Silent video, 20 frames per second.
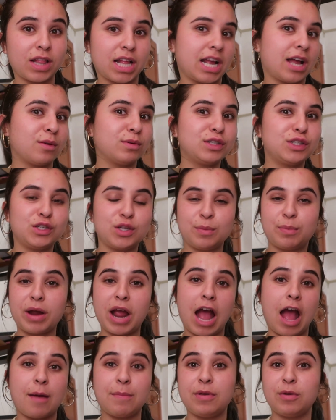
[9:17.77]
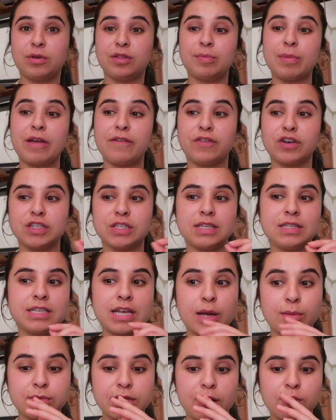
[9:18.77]
Like, I was super happy with my first
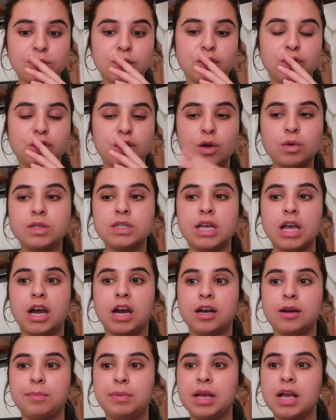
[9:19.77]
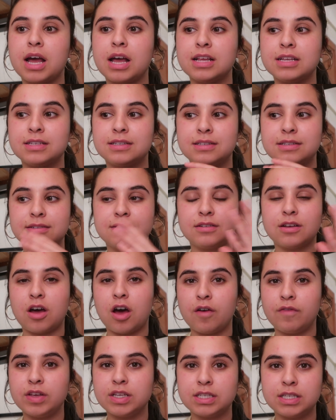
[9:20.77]
attempt. I was so scared because
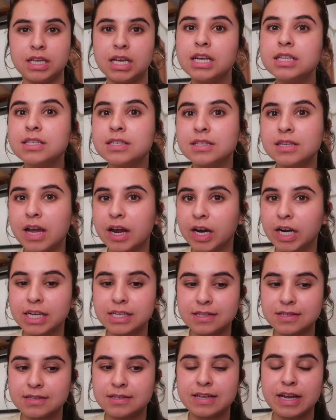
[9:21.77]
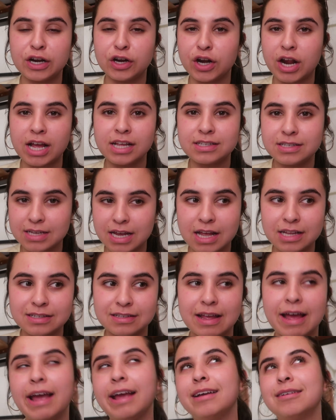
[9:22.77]
obviously it's scary. It's a standardized
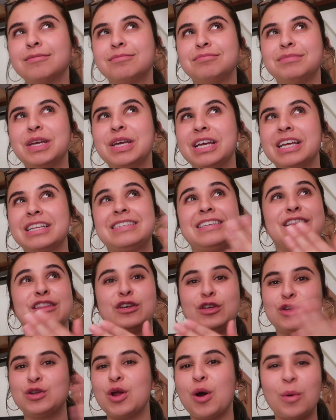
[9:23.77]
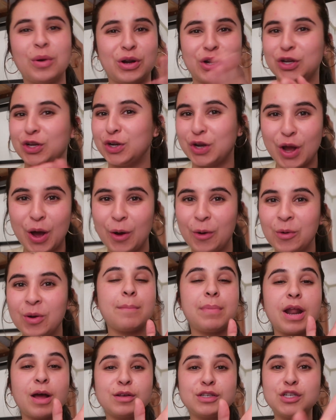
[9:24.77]
test. Like, it's either you know it or you don't.
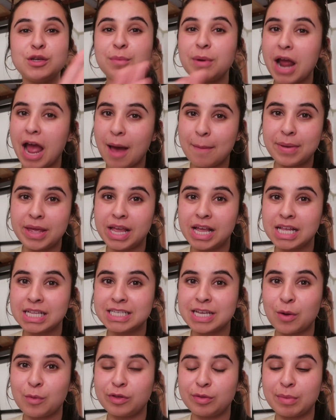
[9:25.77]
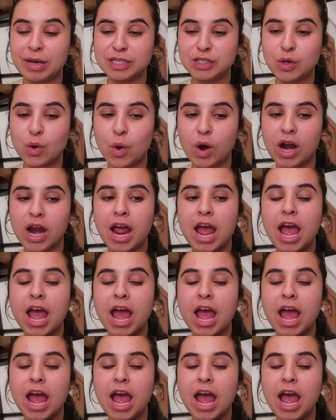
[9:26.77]
But I was super happy and content with my score.